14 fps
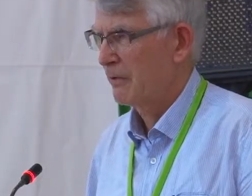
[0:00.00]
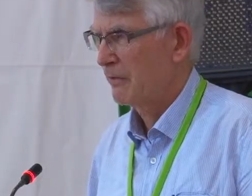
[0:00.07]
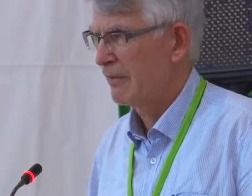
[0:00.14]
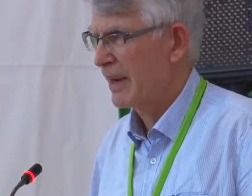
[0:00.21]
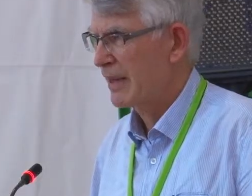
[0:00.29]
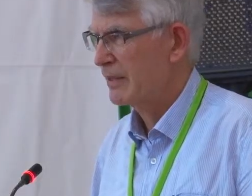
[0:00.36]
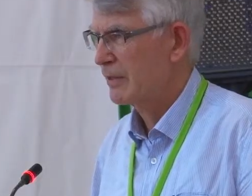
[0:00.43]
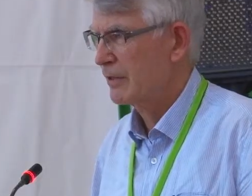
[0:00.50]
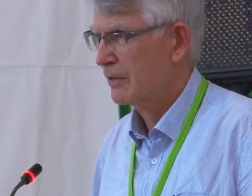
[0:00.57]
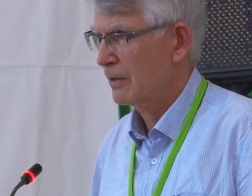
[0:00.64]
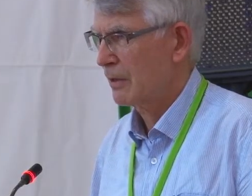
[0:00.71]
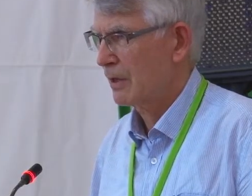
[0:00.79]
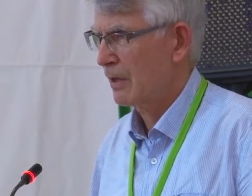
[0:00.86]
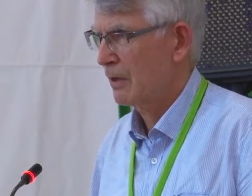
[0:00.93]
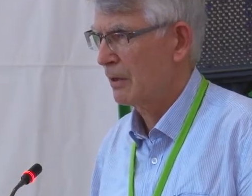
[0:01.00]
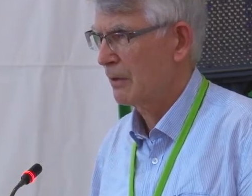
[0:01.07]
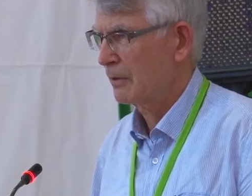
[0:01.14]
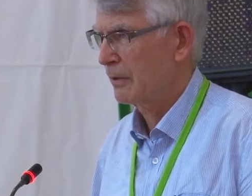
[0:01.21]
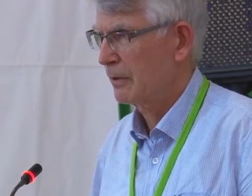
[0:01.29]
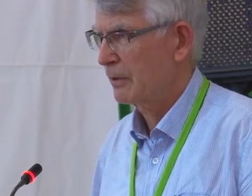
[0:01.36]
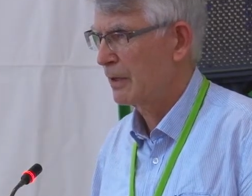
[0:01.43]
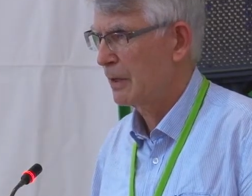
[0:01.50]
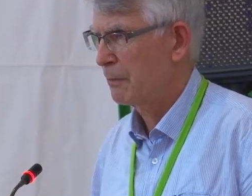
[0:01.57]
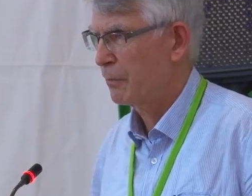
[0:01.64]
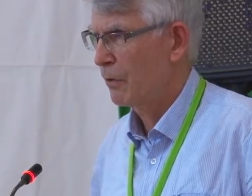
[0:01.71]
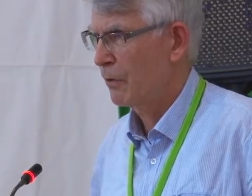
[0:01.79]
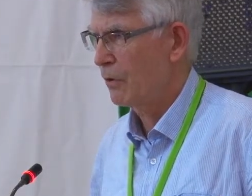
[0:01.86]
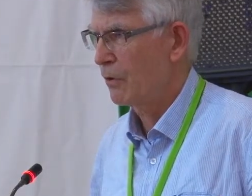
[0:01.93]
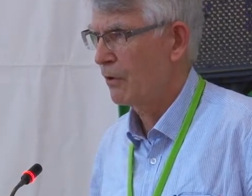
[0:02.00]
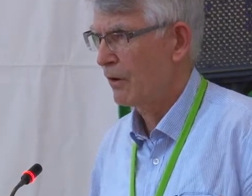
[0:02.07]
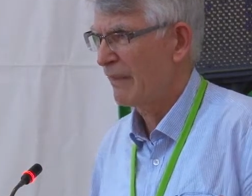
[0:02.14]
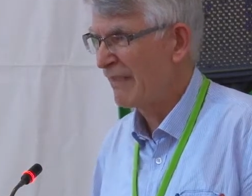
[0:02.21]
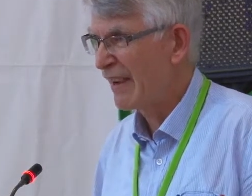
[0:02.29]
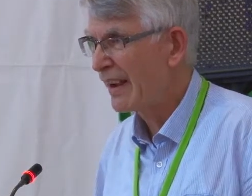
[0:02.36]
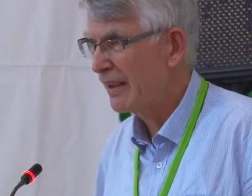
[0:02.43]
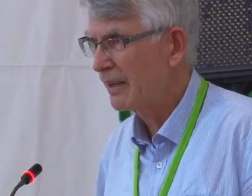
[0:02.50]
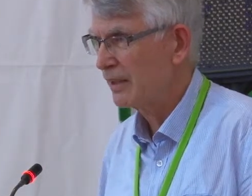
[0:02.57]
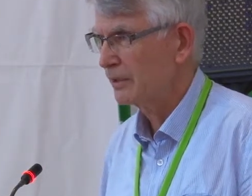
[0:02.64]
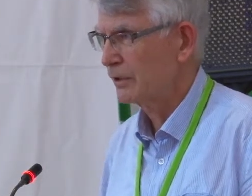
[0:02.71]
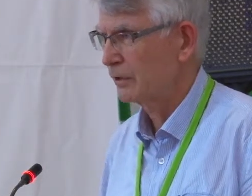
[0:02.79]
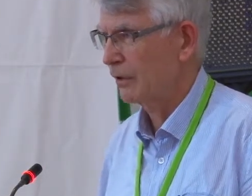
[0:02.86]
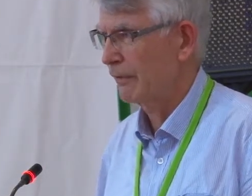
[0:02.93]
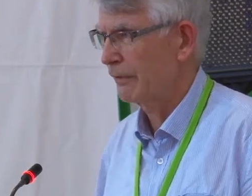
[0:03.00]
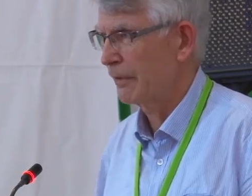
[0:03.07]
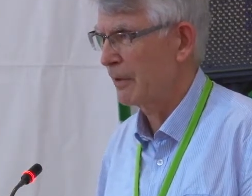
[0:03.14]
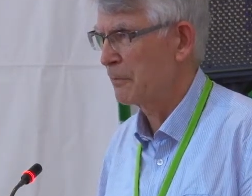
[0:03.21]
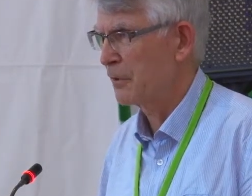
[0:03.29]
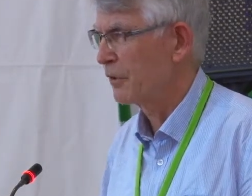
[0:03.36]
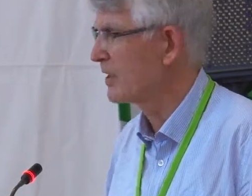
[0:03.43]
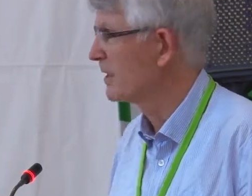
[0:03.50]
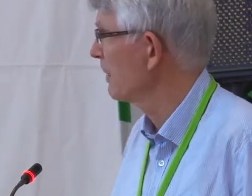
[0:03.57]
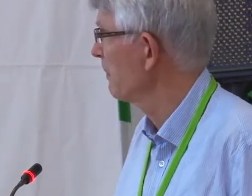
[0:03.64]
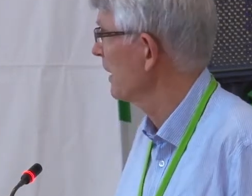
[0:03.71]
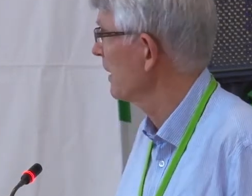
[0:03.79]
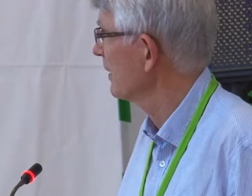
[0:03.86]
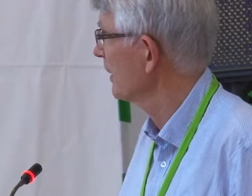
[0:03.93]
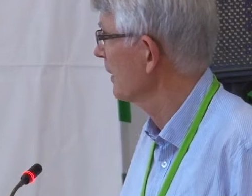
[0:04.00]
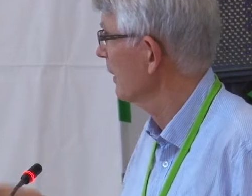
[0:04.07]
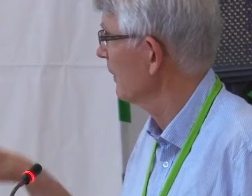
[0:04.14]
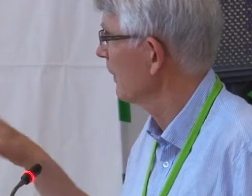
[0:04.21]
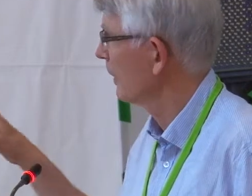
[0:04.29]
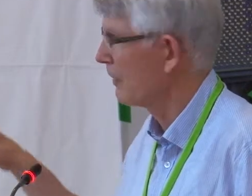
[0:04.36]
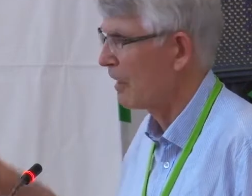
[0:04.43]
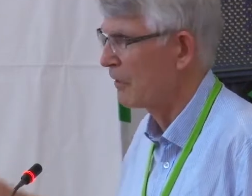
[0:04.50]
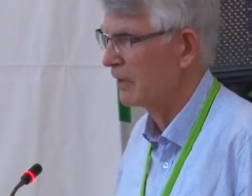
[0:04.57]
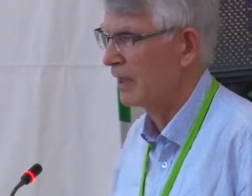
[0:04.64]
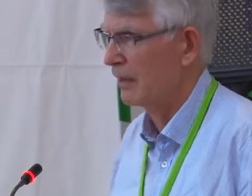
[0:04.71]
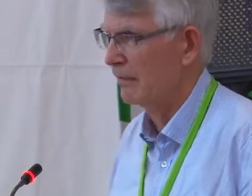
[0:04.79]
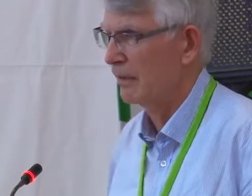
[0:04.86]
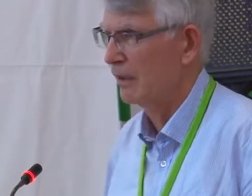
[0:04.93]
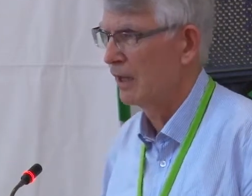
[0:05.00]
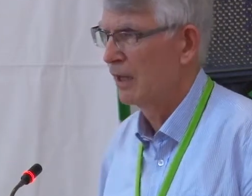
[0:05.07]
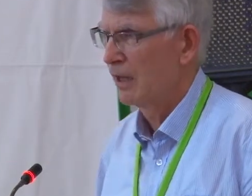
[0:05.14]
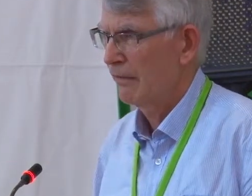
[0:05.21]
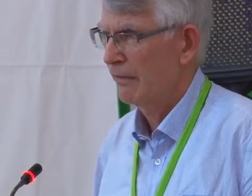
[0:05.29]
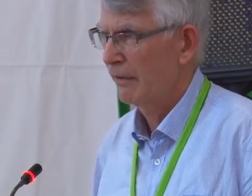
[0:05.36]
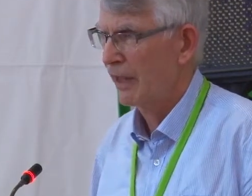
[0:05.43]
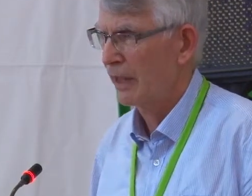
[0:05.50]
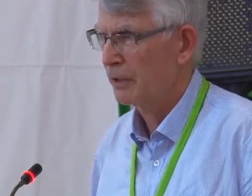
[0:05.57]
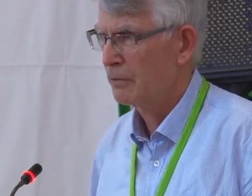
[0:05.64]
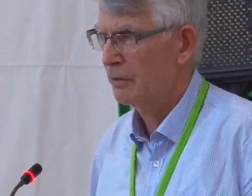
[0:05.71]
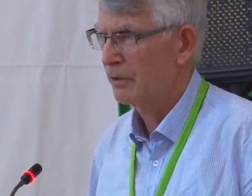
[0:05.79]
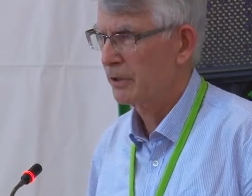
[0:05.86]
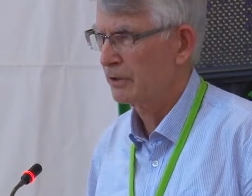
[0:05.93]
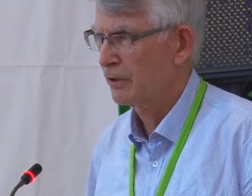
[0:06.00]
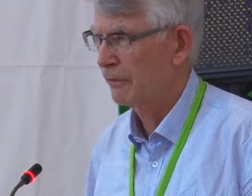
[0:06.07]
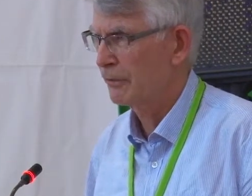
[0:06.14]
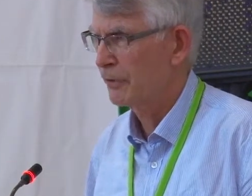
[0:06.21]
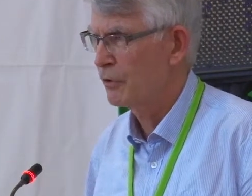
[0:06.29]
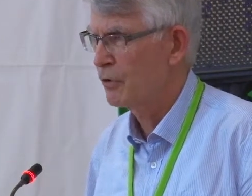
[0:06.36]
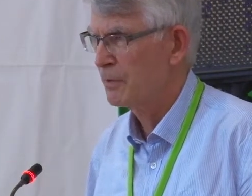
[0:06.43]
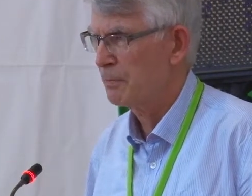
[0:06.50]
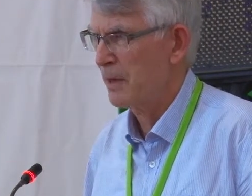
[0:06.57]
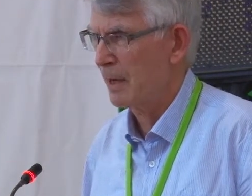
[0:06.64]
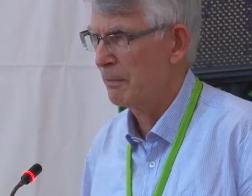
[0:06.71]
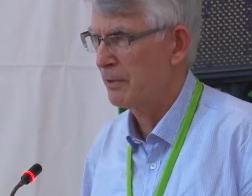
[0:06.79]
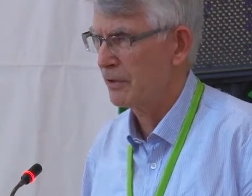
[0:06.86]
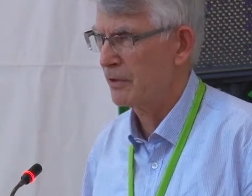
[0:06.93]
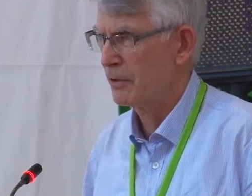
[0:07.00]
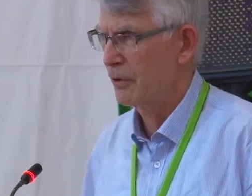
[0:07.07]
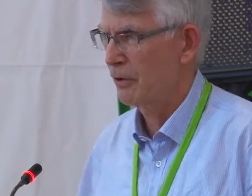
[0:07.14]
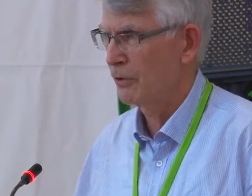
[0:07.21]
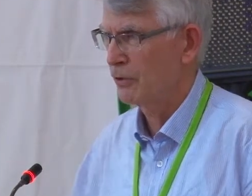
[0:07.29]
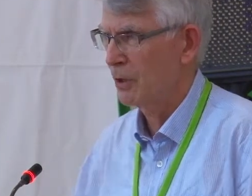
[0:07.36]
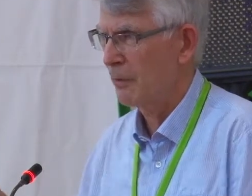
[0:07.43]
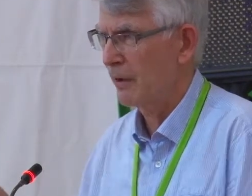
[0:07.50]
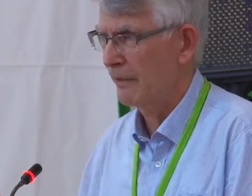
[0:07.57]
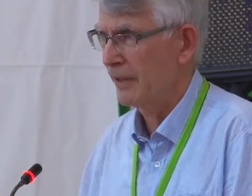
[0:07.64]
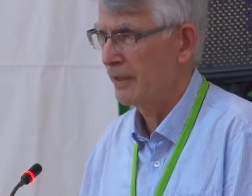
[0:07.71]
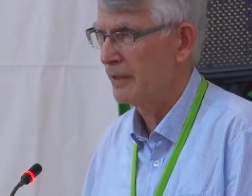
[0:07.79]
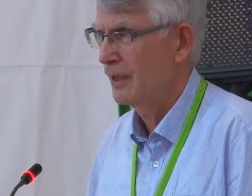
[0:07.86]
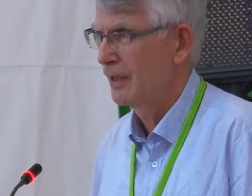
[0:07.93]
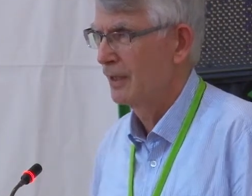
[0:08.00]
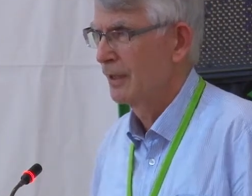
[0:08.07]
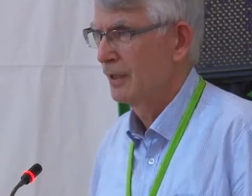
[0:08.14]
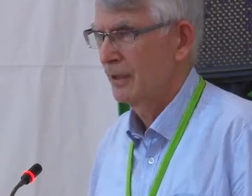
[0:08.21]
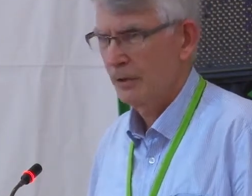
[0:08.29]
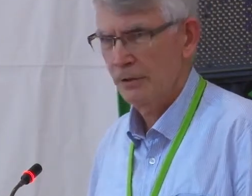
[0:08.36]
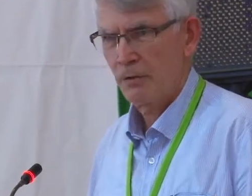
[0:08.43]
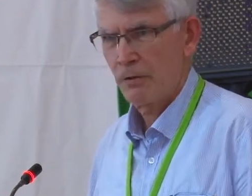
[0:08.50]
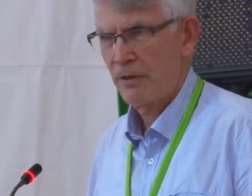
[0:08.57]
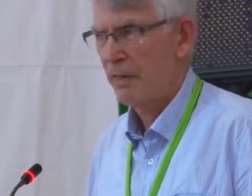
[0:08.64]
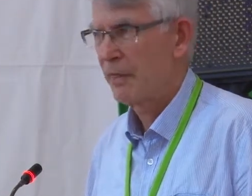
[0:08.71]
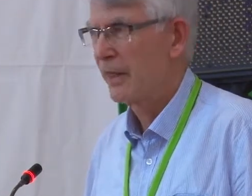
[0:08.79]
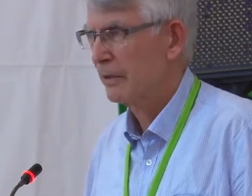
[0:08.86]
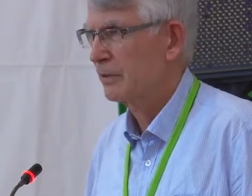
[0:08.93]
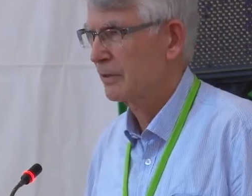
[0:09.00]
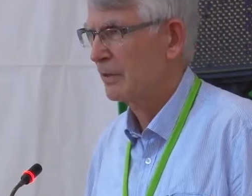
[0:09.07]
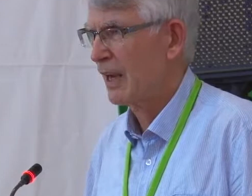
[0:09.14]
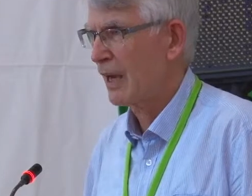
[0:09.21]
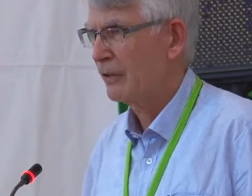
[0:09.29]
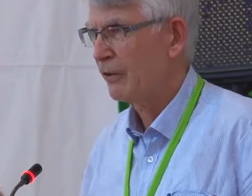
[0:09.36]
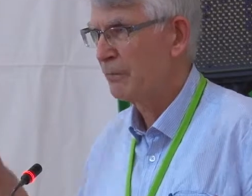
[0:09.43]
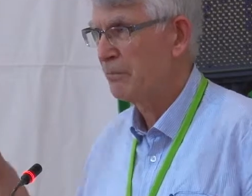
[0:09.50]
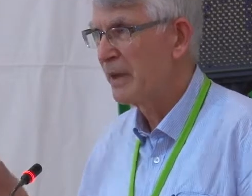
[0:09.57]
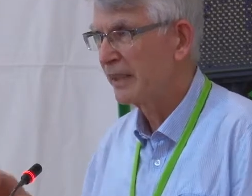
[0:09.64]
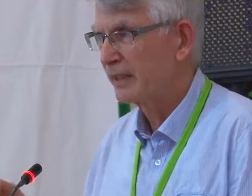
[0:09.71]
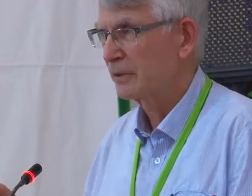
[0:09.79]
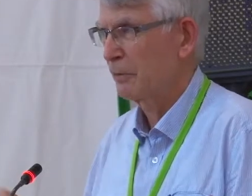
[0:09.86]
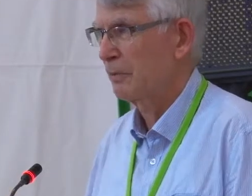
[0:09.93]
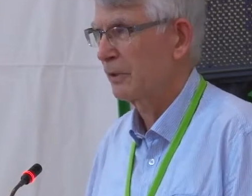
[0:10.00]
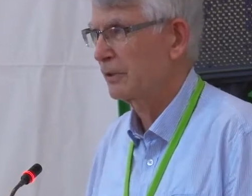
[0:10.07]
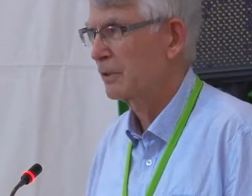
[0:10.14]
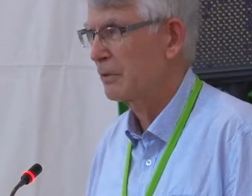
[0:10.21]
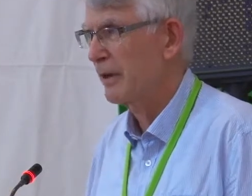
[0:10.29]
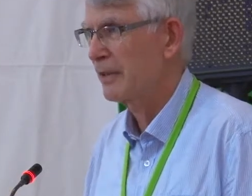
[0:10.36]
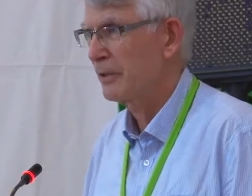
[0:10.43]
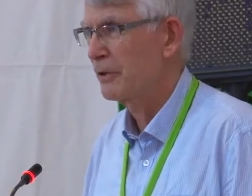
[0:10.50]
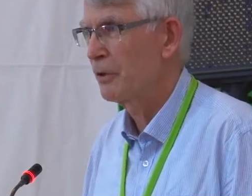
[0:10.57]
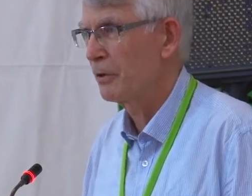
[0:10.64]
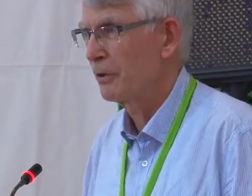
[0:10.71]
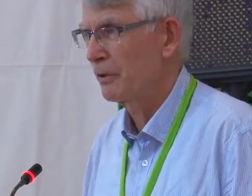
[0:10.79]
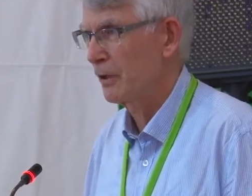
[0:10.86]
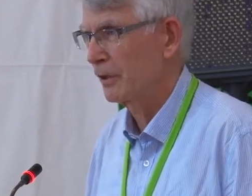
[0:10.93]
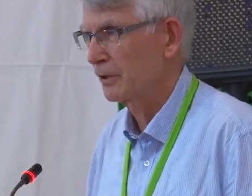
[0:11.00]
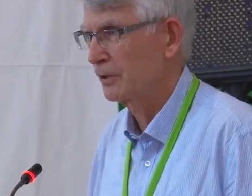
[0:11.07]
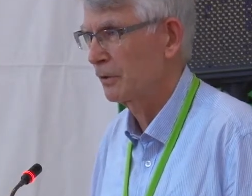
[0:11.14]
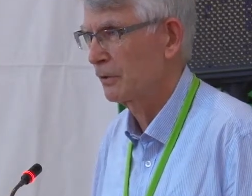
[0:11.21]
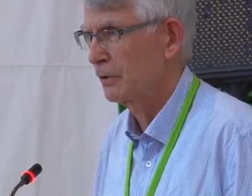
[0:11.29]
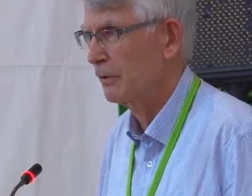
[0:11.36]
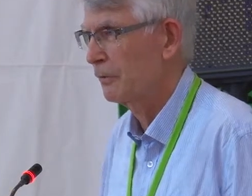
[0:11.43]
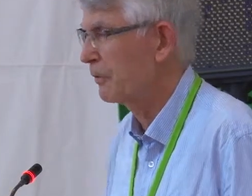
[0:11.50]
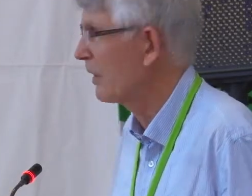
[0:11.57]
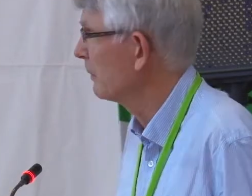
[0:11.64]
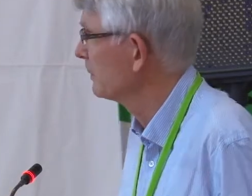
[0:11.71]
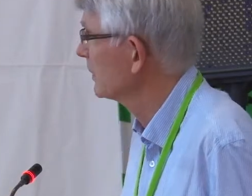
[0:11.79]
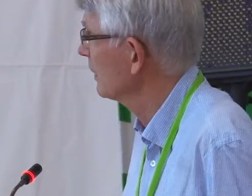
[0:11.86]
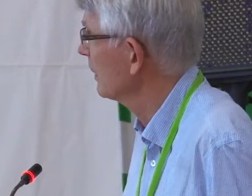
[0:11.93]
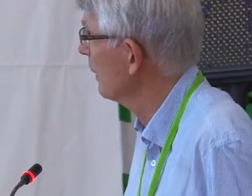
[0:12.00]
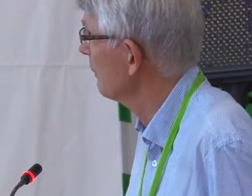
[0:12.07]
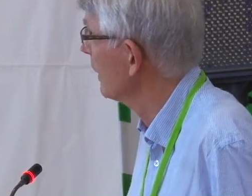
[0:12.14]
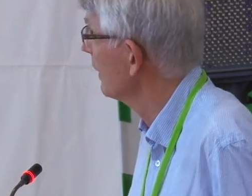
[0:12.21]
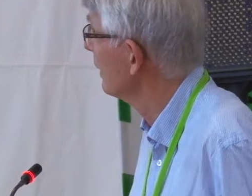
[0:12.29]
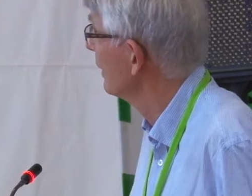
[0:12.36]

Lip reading: waste depot vehicles of the municipality in the ground level, with headquarters of newspapers on top of it. So that kind of mix was quite new also for Amsterdam.